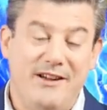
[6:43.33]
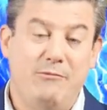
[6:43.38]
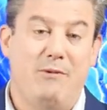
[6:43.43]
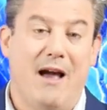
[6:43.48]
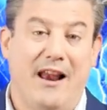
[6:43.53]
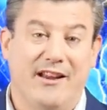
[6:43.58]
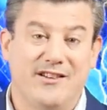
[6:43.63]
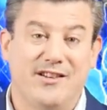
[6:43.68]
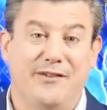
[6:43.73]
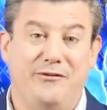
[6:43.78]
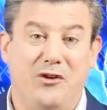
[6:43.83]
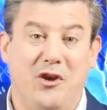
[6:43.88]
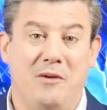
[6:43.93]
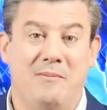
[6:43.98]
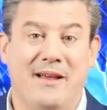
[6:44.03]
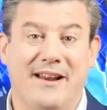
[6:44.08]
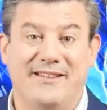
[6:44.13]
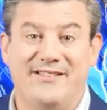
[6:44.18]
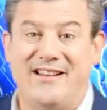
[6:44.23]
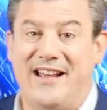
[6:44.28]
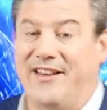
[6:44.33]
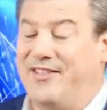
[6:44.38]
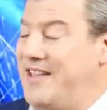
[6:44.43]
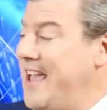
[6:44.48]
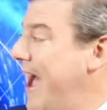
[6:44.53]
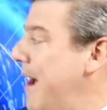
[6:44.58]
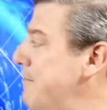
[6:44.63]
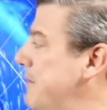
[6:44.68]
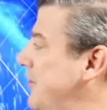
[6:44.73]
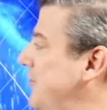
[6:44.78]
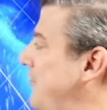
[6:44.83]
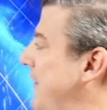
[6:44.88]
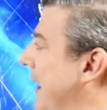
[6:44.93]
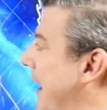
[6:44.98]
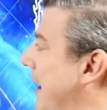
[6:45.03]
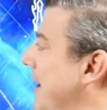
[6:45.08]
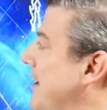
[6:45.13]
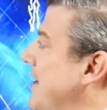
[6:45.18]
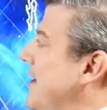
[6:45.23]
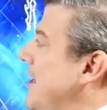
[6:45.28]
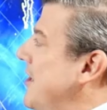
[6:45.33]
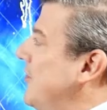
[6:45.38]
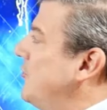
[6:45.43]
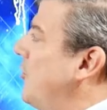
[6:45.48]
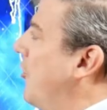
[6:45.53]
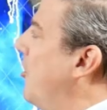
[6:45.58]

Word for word: relative humidity in the atmosphere. So